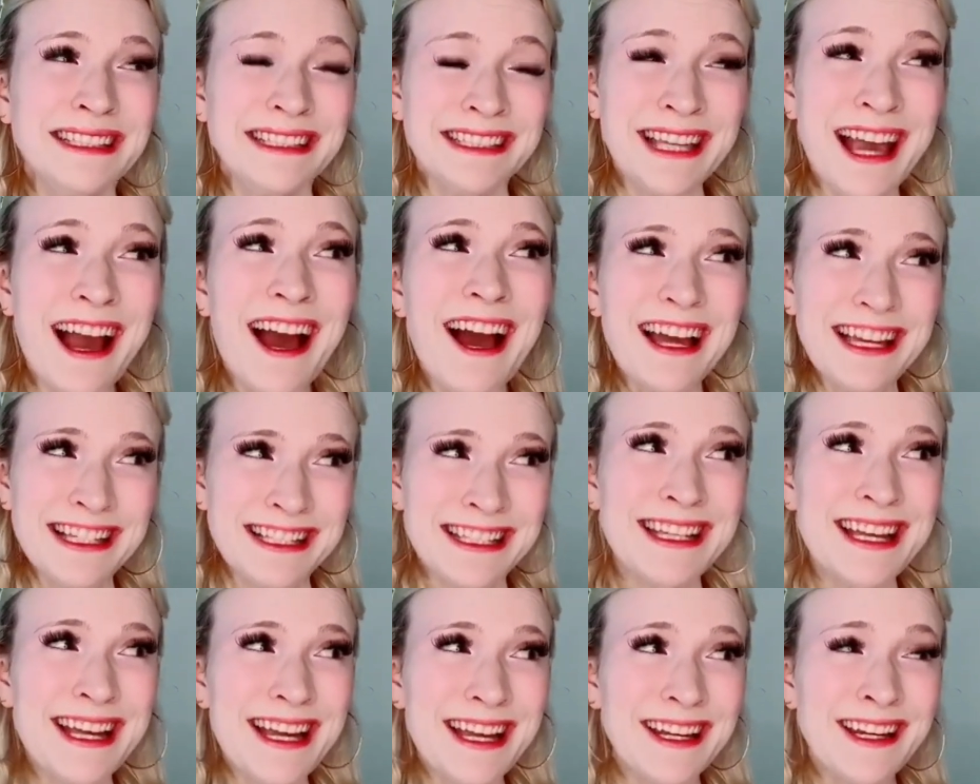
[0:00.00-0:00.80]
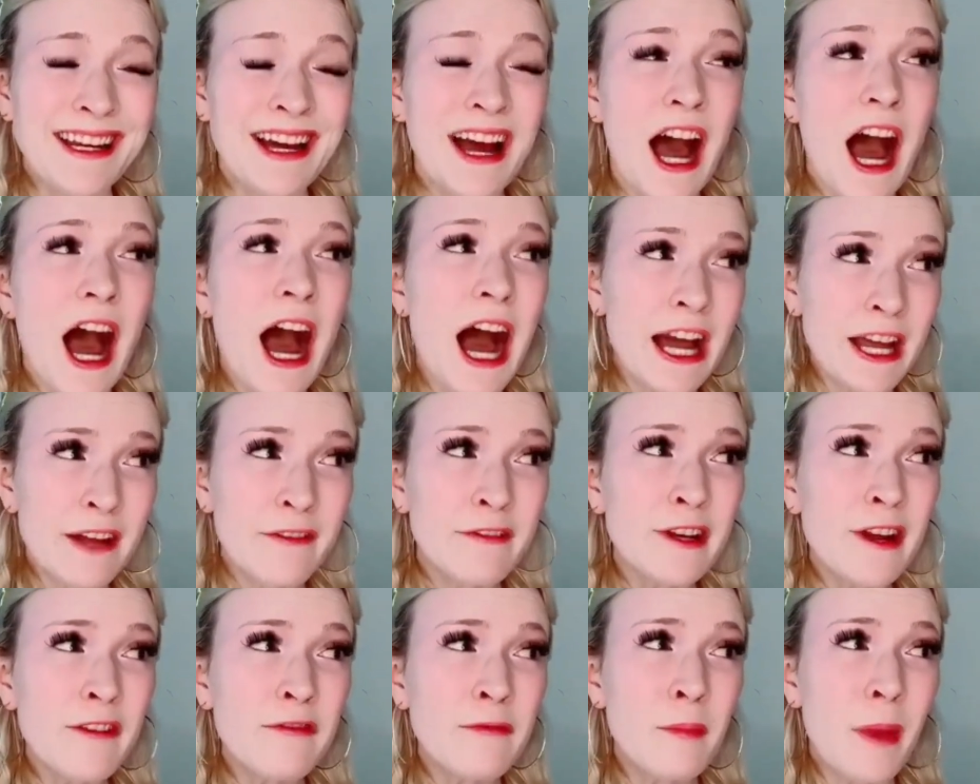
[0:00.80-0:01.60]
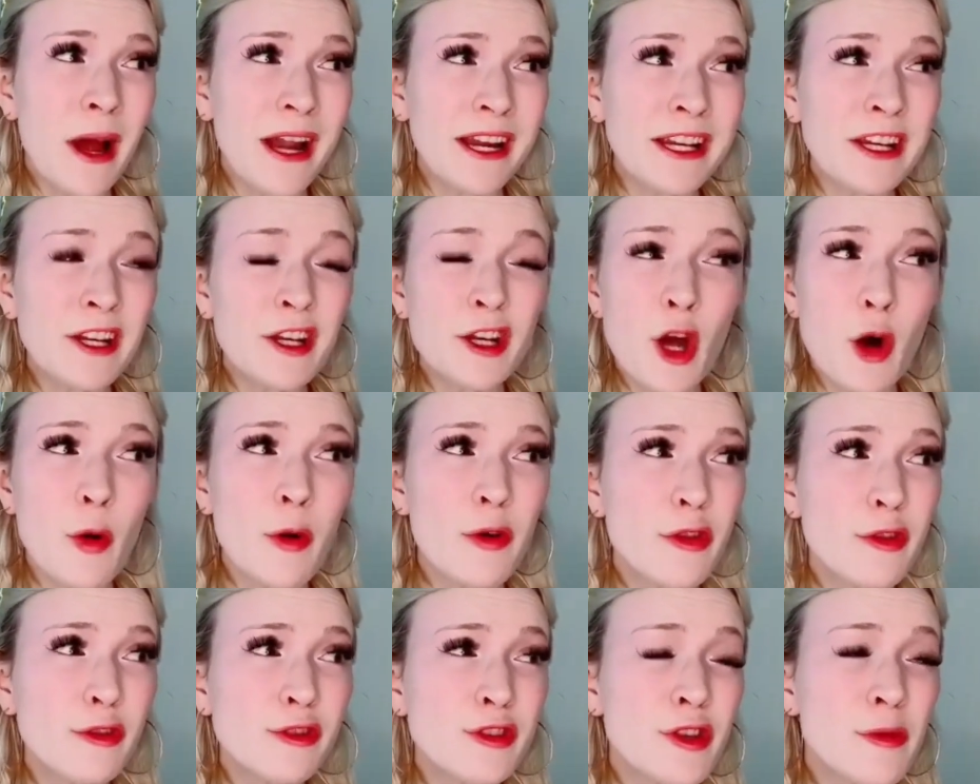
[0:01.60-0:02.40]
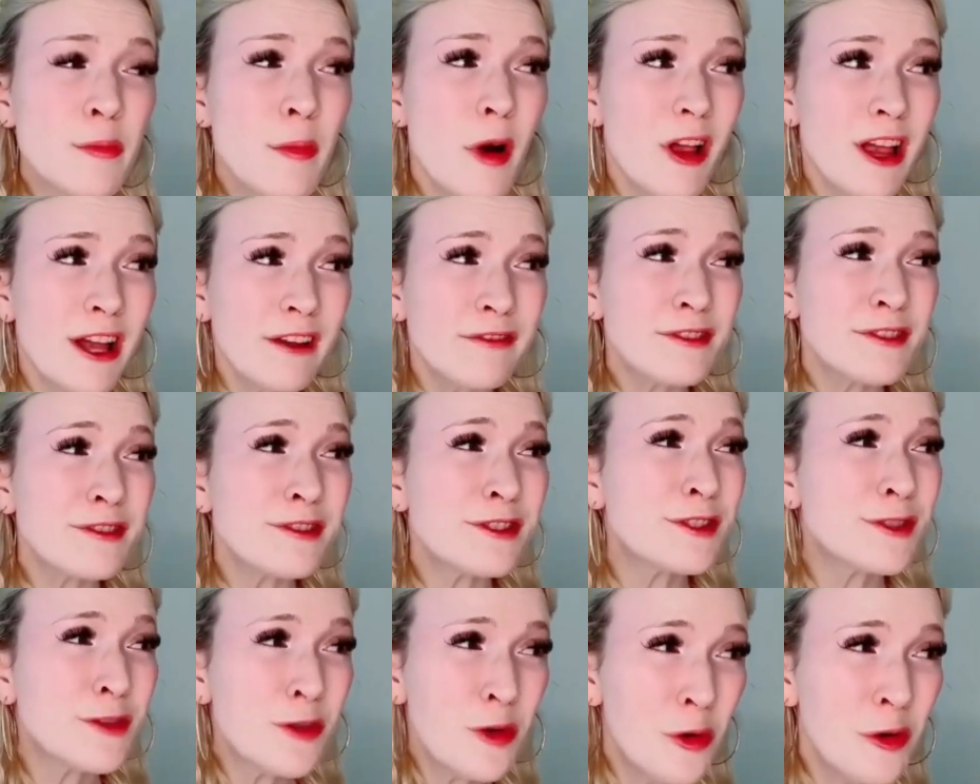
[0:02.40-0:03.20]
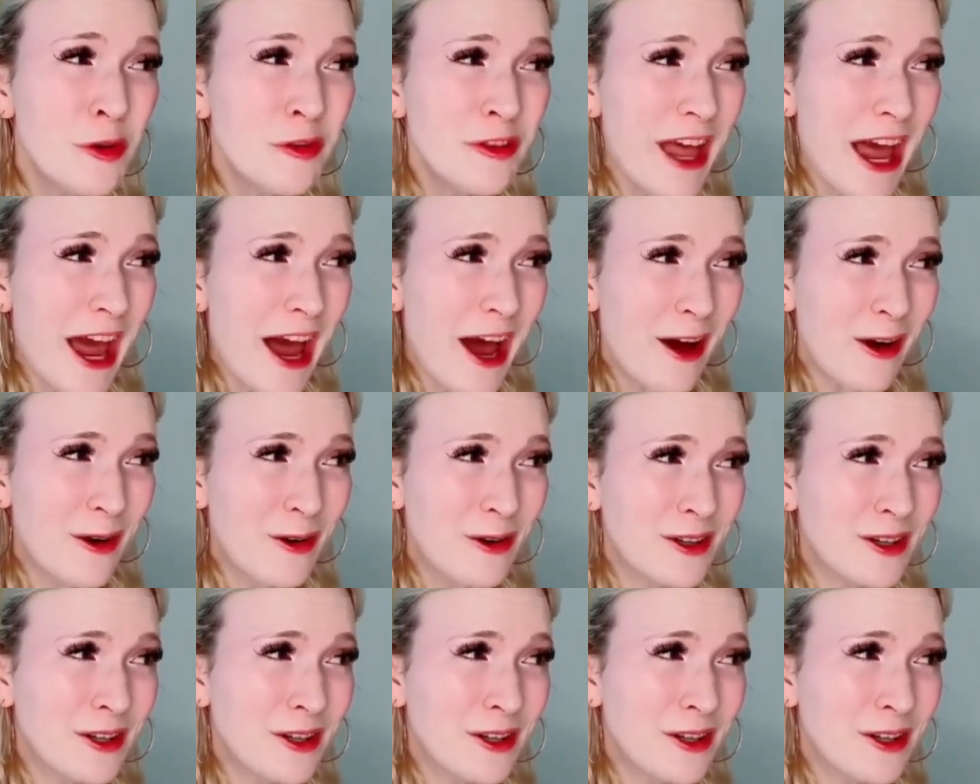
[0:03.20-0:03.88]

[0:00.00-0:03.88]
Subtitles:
Yeah, I did. I have enough money to go with you to the mall after school now.